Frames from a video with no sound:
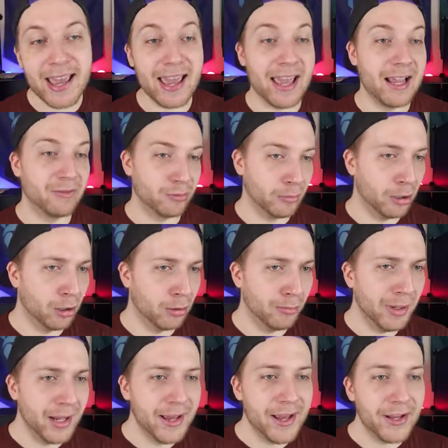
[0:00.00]
and from
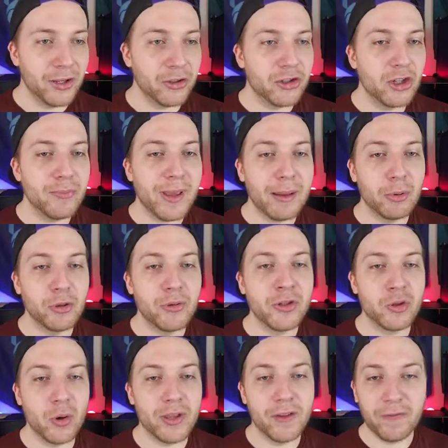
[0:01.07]
home, you'll soon be able to
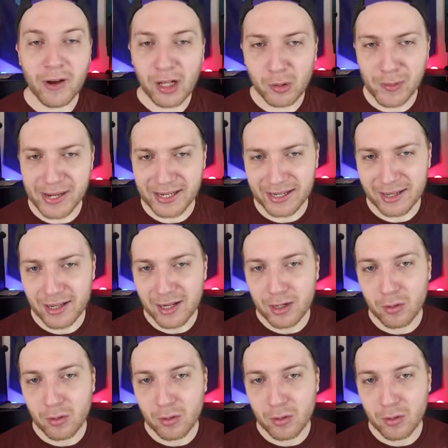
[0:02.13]
enjoy the following.